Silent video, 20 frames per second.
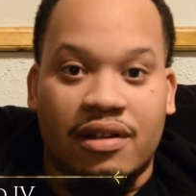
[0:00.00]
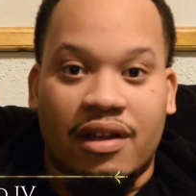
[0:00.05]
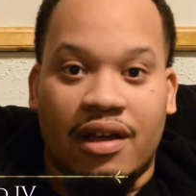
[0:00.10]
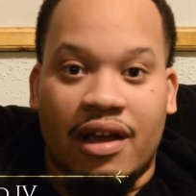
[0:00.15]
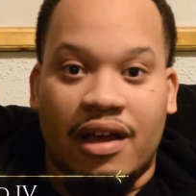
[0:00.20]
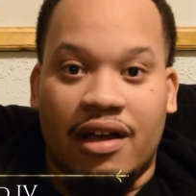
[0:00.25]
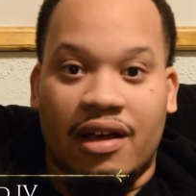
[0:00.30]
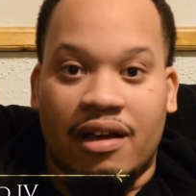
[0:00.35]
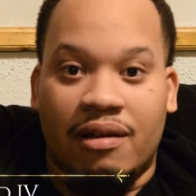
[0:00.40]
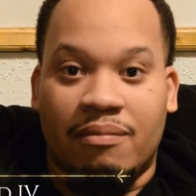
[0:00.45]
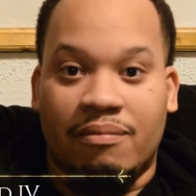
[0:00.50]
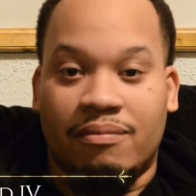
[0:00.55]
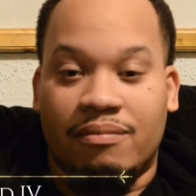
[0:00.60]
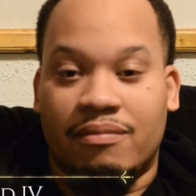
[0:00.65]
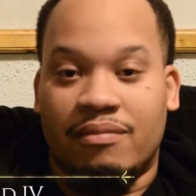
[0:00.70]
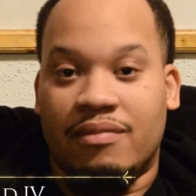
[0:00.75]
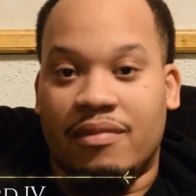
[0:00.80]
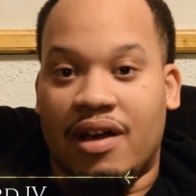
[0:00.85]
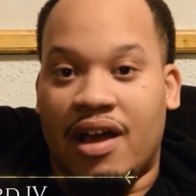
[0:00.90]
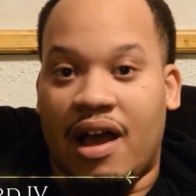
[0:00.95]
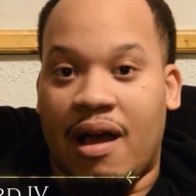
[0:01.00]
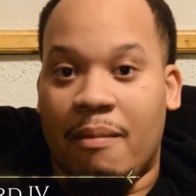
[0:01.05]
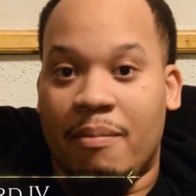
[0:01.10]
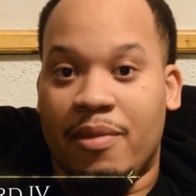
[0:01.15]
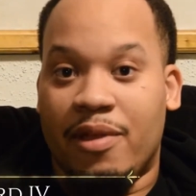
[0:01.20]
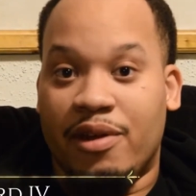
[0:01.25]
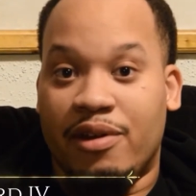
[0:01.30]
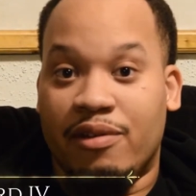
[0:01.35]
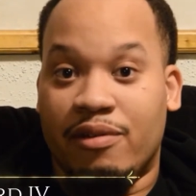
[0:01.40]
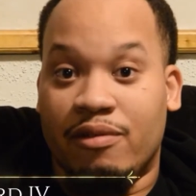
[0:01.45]
Um, I'm
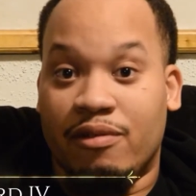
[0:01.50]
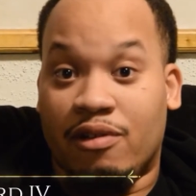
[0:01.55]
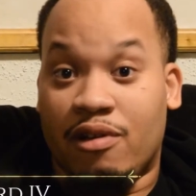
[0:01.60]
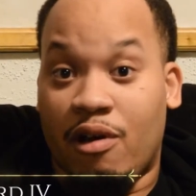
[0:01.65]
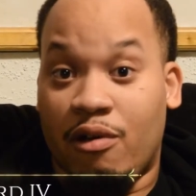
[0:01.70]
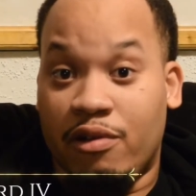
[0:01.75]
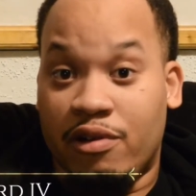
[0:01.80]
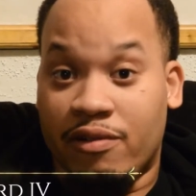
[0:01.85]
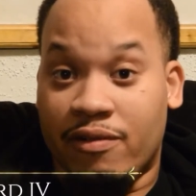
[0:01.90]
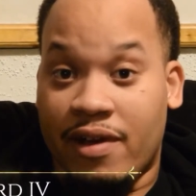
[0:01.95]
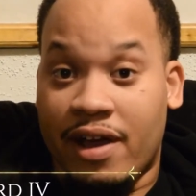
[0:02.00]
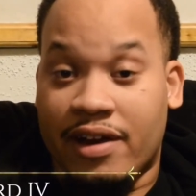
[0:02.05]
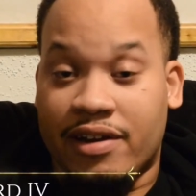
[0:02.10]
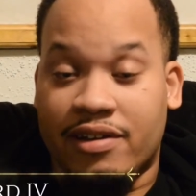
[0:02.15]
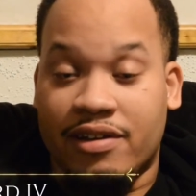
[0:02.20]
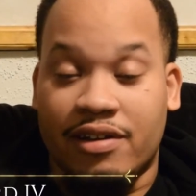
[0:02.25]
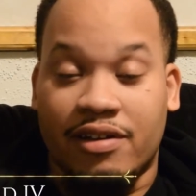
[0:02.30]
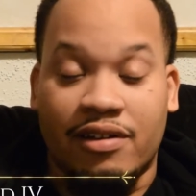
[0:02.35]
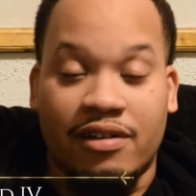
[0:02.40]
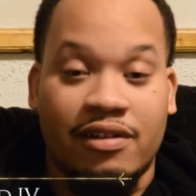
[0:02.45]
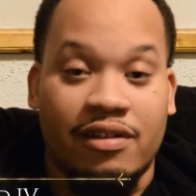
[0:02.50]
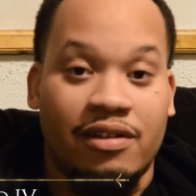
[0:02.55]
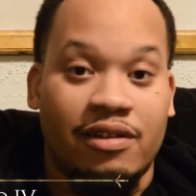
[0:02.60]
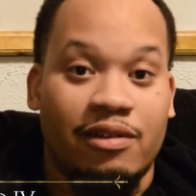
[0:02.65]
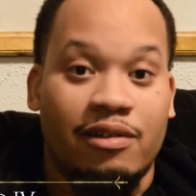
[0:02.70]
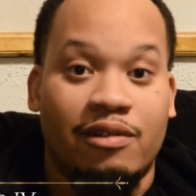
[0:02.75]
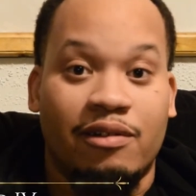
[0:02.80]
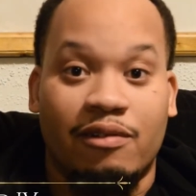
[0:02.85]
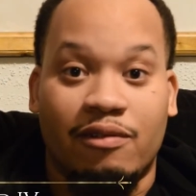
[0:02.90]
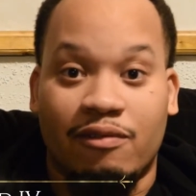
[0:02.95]
the co-director,
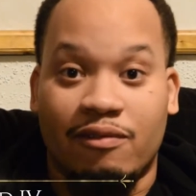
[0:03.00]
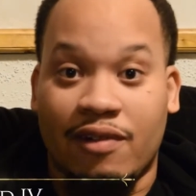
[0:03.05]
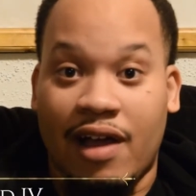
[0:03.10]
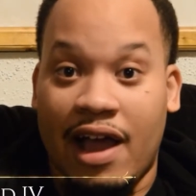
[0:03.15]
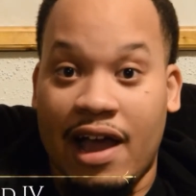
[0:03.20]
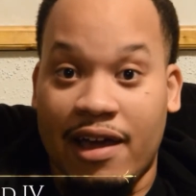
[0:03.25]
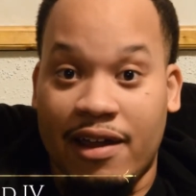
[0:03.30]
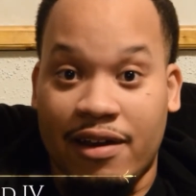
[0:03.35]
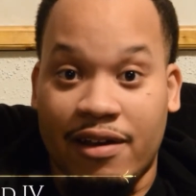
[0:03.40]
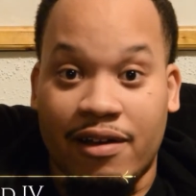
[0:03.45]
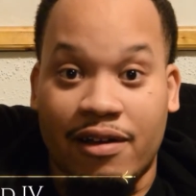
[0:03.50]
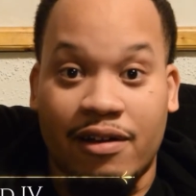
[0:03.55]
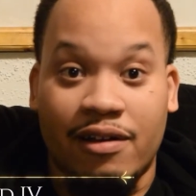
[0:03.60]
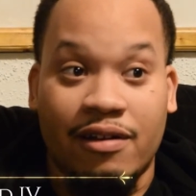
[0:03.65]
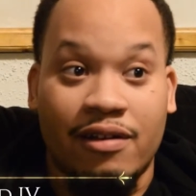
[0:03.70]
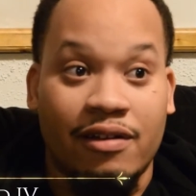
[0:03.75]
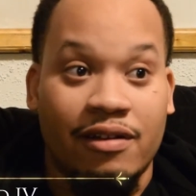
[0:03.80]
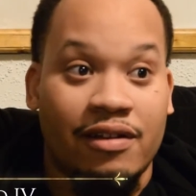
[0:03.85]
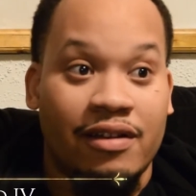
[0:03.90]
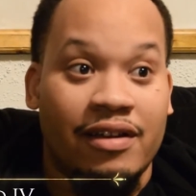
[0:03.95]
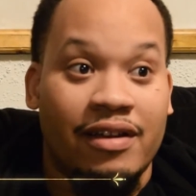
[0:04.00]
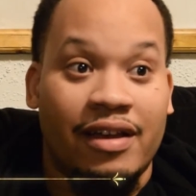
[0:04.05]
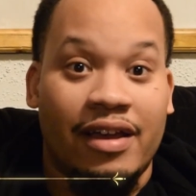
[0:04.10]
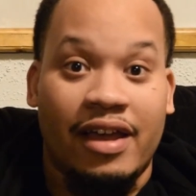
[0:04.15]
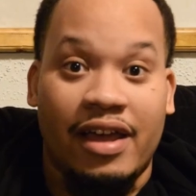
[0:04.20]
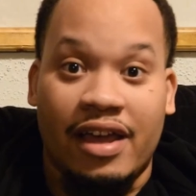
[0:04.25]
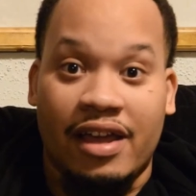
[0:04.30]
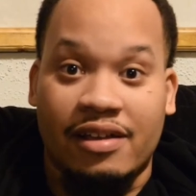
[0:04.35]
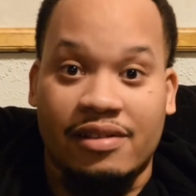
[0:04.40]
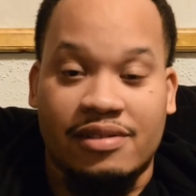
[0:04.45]
writer,
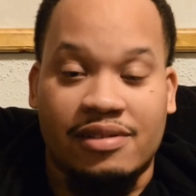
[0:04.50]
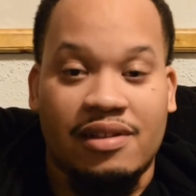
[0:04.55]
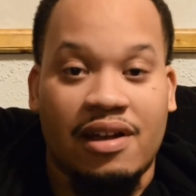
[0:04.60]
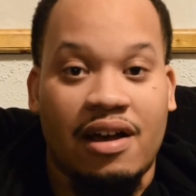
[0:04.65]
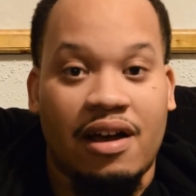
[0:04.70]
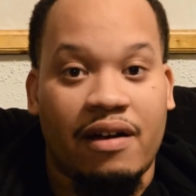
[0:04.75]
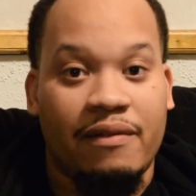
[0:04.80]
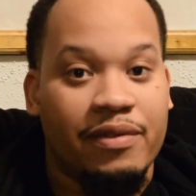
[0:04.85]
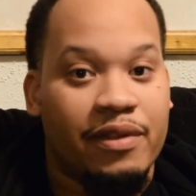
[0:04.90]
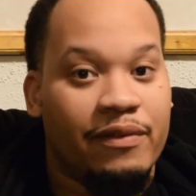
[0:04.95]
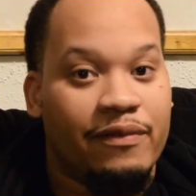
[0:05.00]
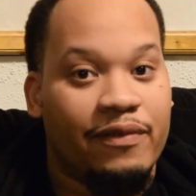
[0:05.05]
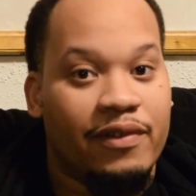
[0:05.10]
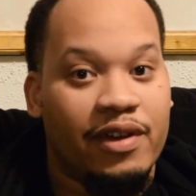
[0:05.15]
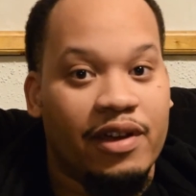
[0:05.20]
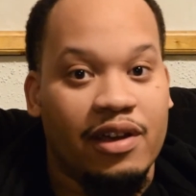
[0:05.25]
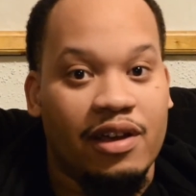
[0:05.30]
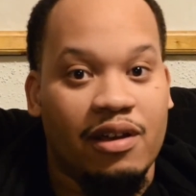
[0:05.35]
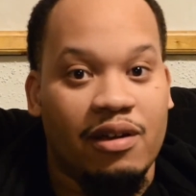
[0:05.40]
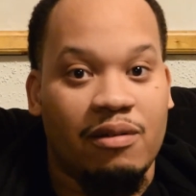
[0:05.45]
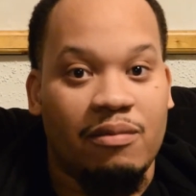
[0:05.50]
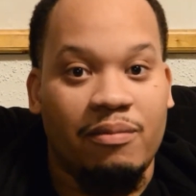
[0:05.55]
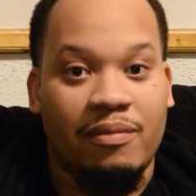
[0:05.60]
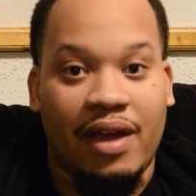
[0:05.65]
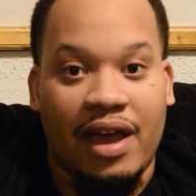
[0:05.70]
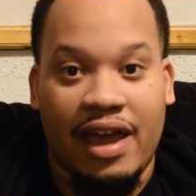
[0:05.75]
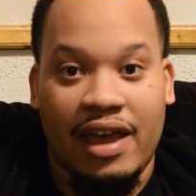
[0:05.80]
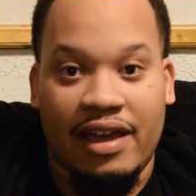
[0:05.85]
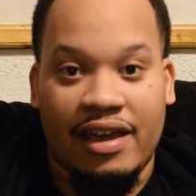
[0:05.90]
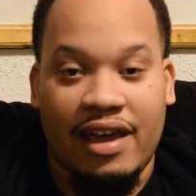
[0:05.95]
and star of the film
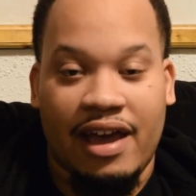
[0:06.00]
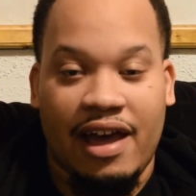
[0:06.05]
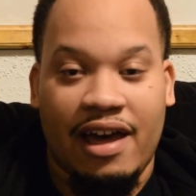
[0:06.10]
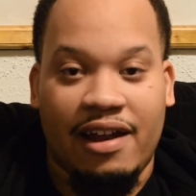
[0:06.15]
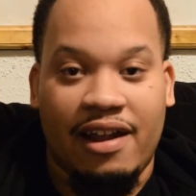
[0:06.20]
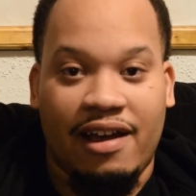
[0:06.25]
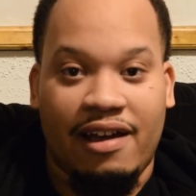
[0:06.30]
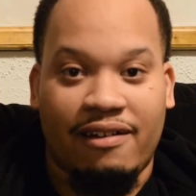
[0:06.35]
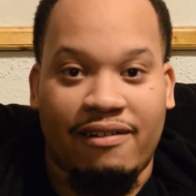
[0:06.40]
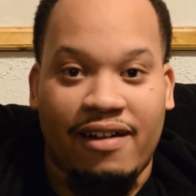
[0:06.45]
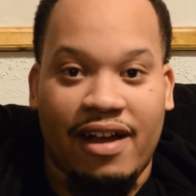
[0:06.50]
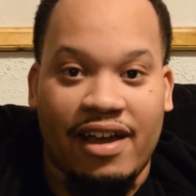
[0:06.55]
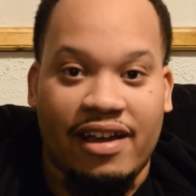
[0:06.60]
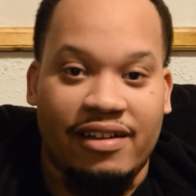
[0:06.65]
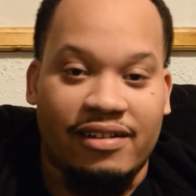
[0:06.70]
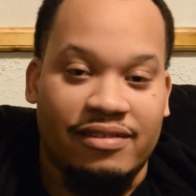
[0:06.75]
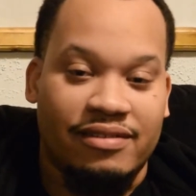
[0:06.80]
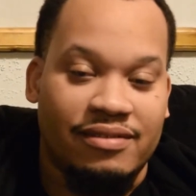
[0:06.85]
Ain't God Alright.